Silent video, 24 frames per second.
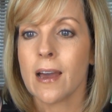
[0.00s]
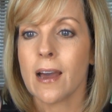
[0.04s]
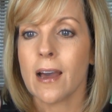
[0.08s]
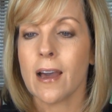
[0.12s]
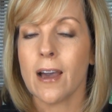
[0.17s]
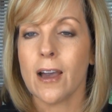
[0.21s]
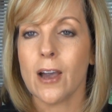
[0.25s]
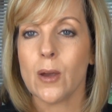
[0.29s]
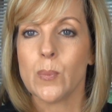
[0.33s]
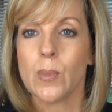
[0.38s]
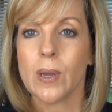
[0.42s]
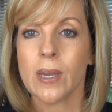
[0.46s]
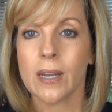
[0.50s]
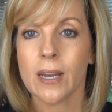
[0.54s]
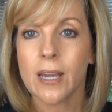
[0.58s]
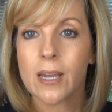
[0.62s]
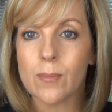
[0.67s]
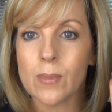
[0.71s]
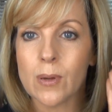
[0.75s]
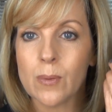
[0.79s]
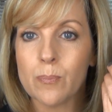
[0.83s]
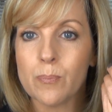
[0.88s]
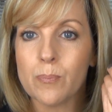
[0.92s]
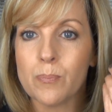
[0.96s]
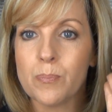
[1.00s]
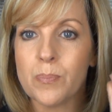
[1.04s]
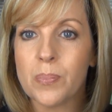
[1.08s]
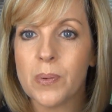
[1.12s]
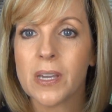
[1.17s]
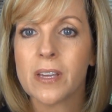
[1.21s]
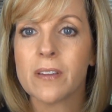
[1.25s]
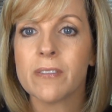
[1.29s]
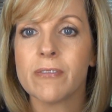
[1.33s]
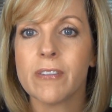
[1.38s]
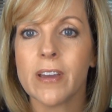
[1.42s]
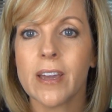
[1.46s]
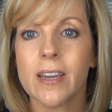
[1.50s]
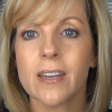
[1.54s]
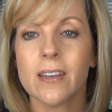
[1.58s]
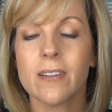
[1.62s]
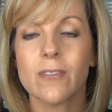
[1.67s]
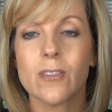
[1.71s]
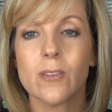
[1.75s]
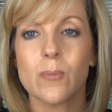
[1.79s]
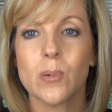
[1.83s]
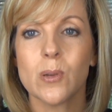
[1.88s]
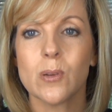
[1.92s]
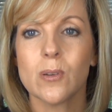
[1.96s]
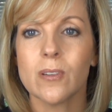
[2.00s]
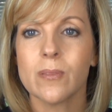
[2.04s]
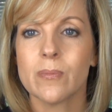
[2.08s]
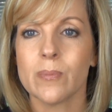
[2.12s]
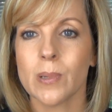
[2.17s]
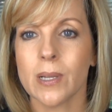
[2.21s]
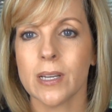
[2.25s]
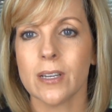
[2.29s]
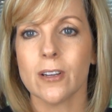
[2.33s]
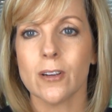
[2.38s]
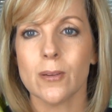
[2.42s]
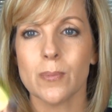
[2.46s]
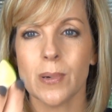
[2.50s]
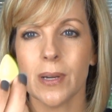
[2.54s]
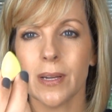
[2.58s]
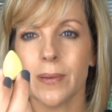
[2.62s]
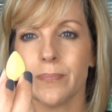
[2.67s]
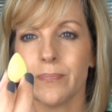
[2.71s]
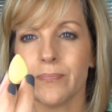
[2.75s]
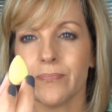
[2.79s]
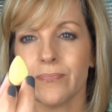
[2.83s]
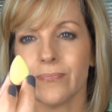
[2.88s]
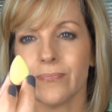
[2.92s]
And I'm a big fan of the Beauty Blender, but